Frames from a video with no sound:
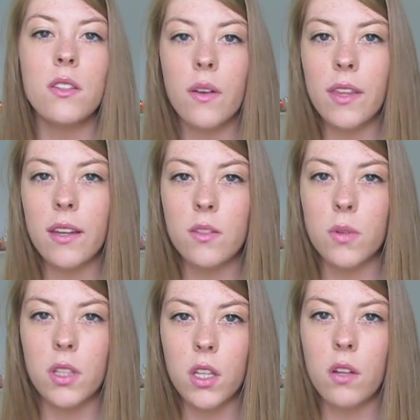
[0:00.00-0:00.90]
So I think it's
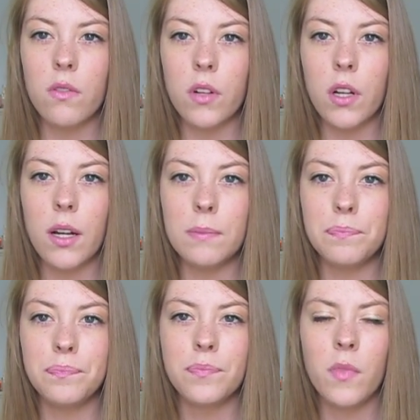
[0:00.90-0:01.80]
really good for
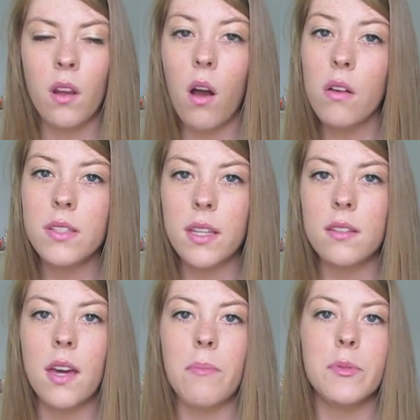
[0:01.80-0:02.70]
all
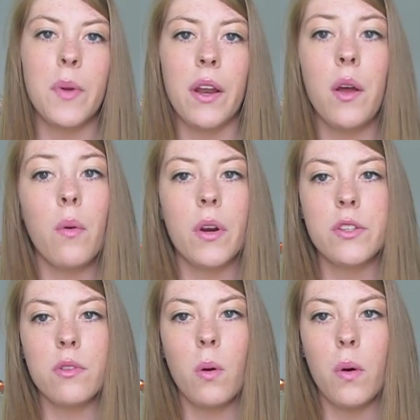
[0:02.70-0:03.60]
skin types, but I know it
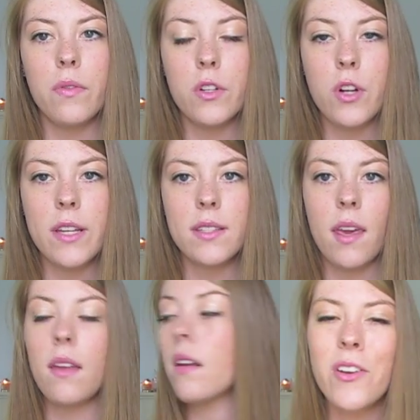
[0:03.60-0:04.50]
works really well for dry
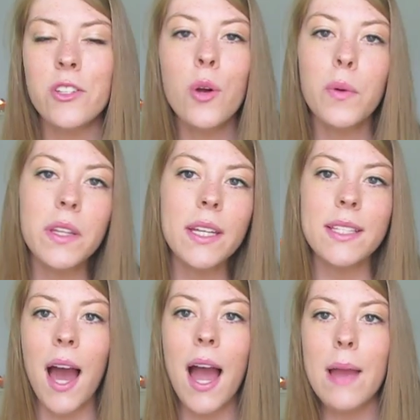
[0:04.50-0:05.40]
skin. There's no really
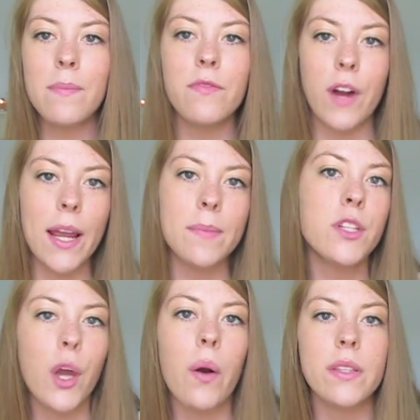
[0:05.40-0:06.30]
time frame
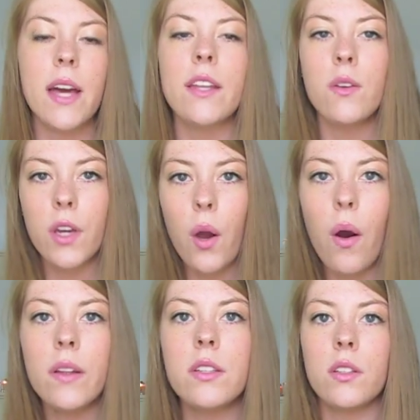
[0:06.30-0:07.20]
to go outside. You can go
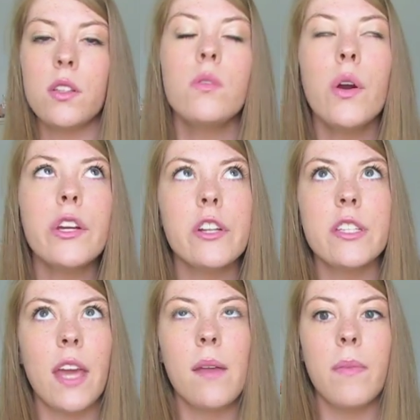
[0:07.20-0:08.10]
out until you know your
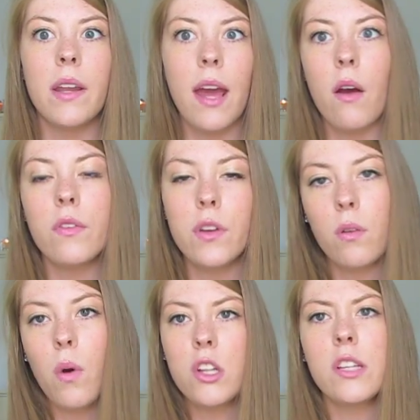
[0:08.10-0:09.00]
skin by now. If
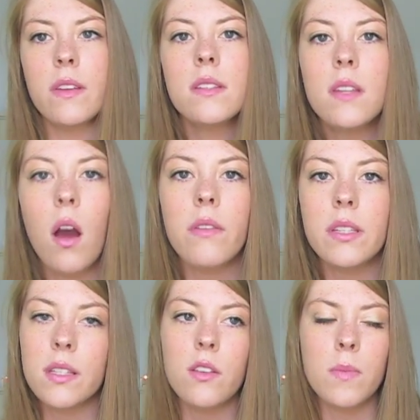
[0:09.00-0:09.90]
you're watching this, then
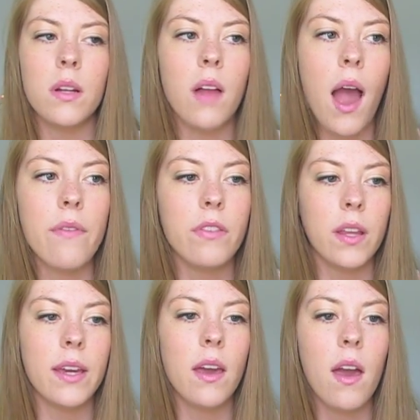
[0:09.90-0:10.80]
obviously you've been alive for
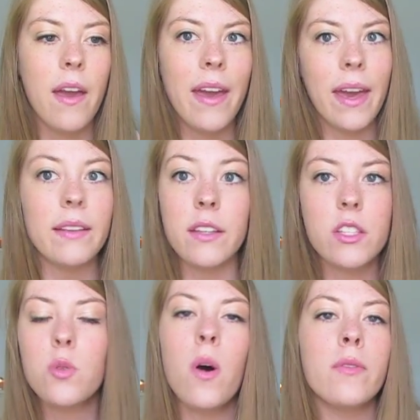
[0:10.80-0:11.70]
like at
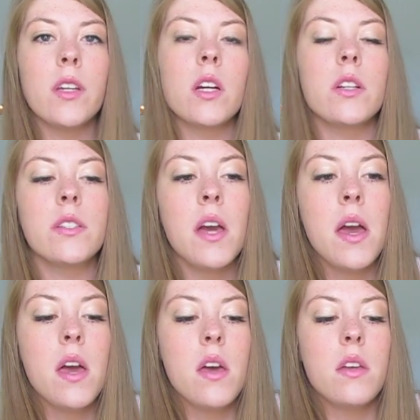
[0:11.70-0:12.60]
least 12 years.
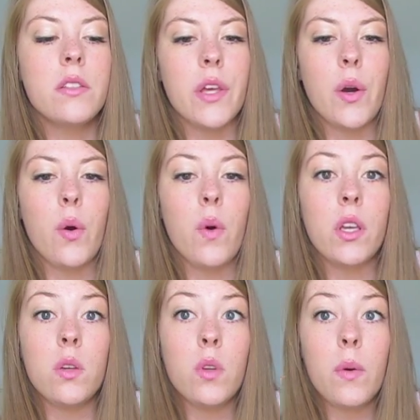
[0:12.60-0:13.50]
So
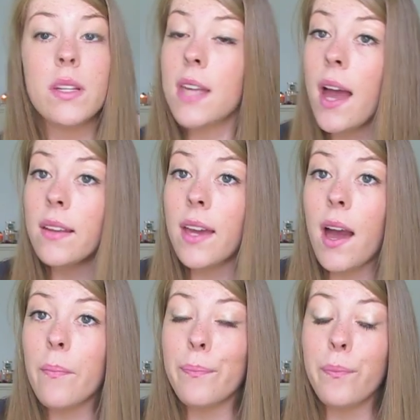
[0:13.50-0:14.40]
you know exactly
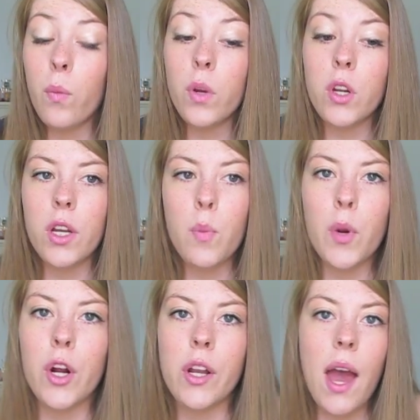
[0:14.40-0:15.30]
when you're gonna
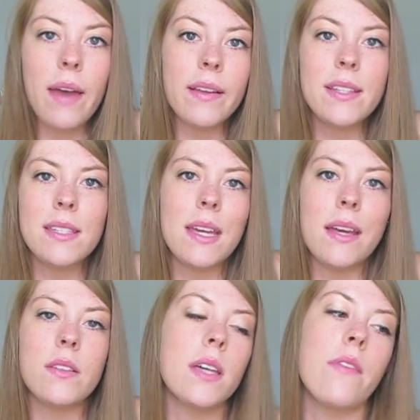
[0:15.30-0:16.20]
burn. I like to
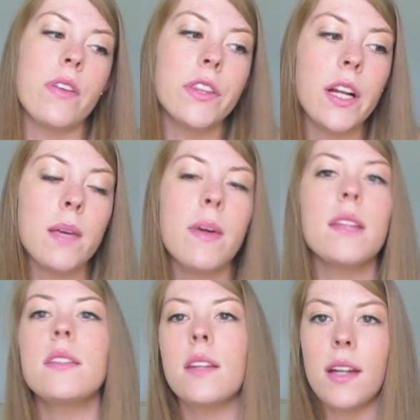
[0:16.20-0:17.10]
stay outside for 30
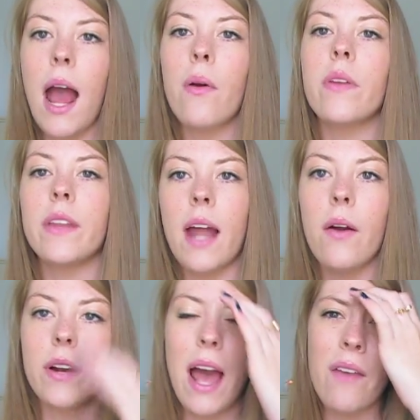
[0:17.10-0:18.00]
minutes, and then an hour, and then an
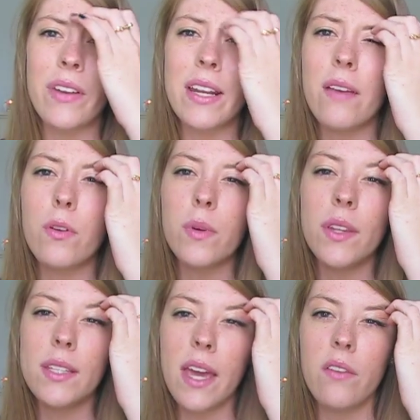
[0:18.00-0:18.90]
hour and a half, and I never
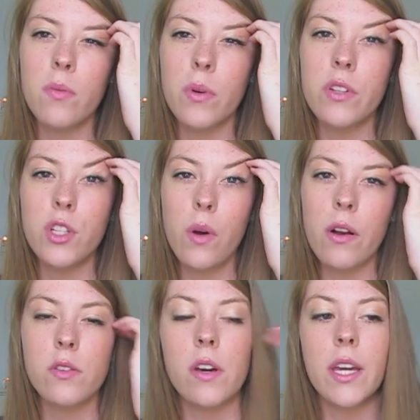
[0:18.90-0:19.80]
really tan for more than 2
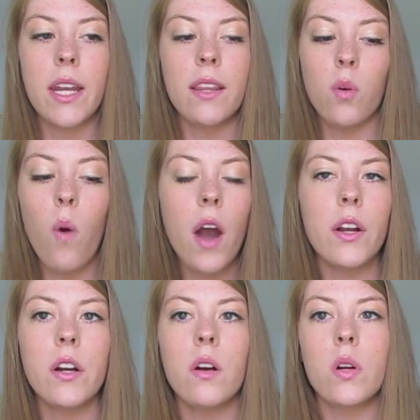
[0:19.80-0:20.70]
hours without getting in the
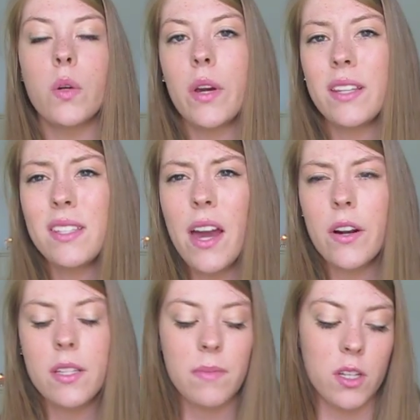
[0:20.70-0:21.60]
water or going inside
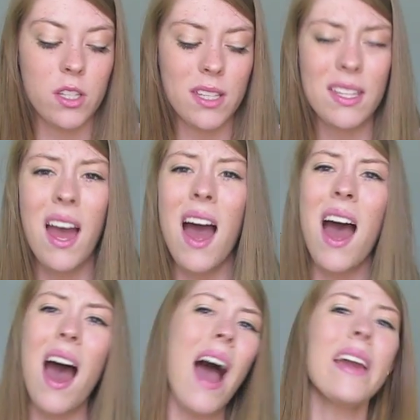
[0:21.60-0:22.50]
or something, just because
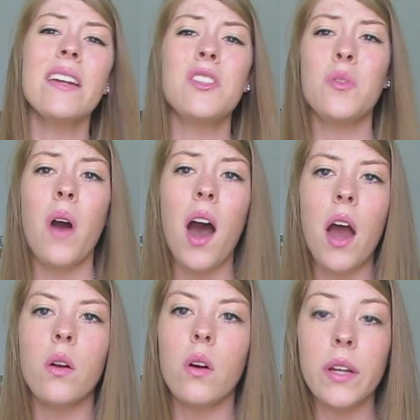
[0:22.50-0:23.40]
I get too
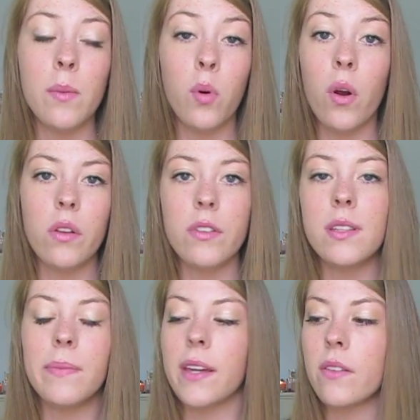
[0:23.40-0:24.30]
hot or I'll get bored or
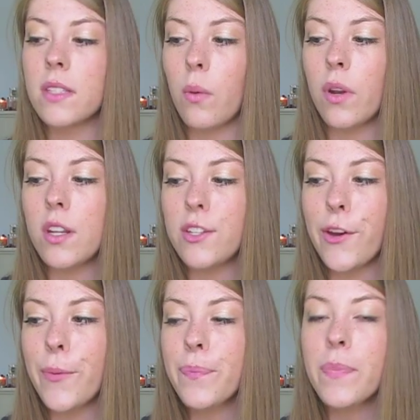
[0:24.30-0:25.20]
there's something else I want to do.